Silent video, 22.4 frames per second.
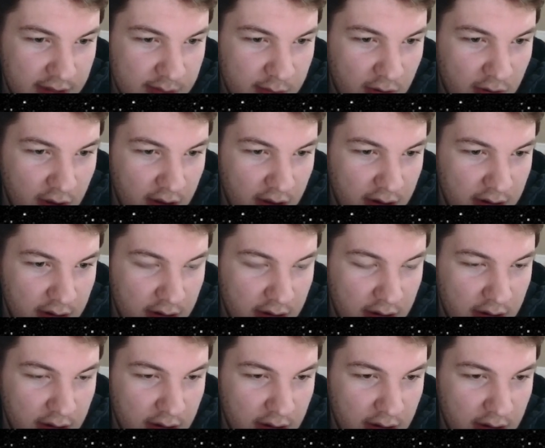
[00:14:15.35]
pawn.
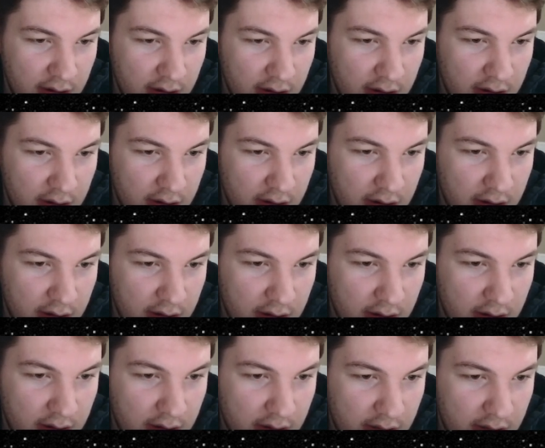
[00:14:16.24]

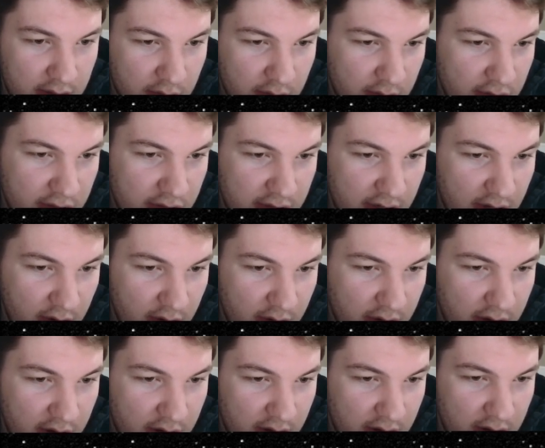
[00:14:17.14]
So he's just going to go
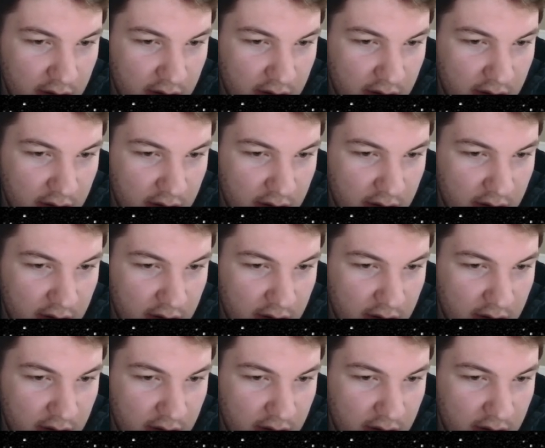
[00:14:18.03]
here.